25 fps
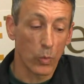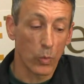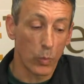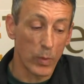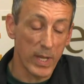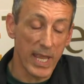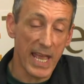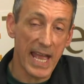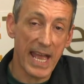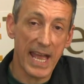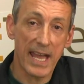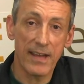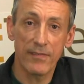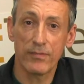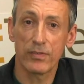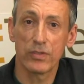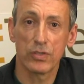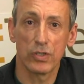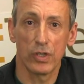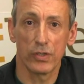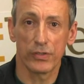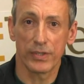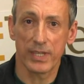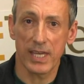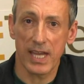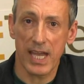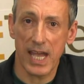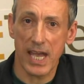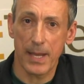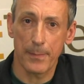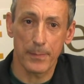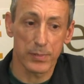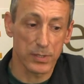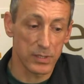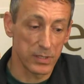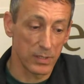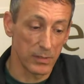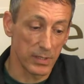We have got the
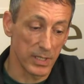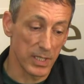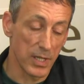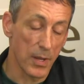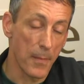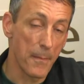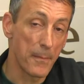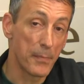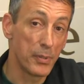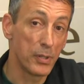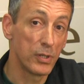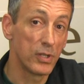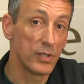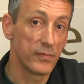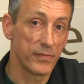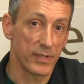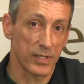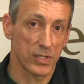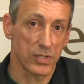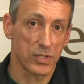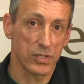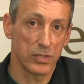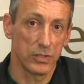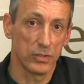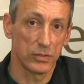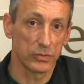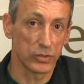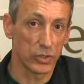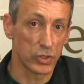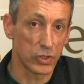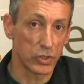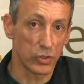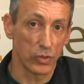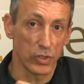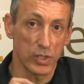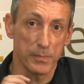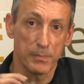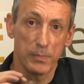absolutely perfect solder
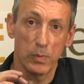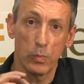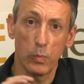joint,